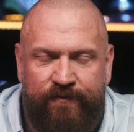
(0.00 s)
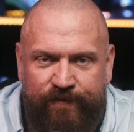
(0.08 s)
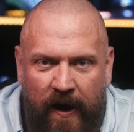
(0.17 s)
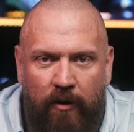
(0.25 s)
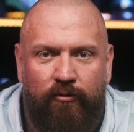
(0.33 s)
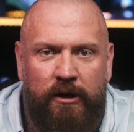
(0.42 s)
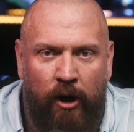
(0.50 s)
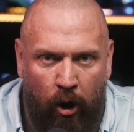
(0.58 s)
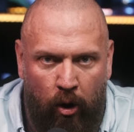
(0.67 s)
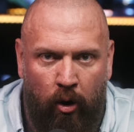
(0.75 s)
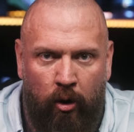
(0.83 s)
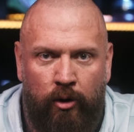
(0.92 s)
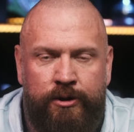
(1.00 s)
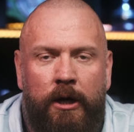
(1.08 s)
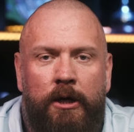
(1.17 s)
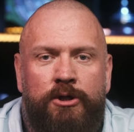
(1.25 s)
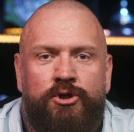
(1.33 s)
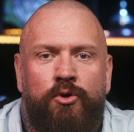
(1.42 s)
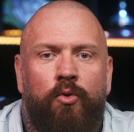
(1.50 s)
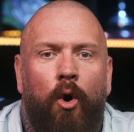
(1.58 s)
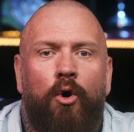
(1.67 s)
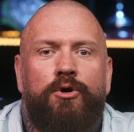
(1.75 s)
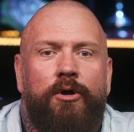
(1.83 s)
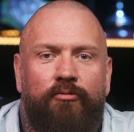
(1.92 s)
very hard to
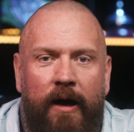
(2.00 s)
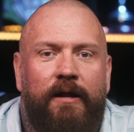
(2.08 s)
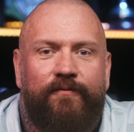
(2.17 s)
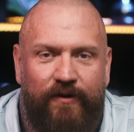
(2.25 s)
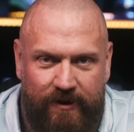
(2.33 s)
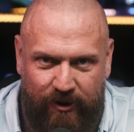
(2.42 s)
unirrelevant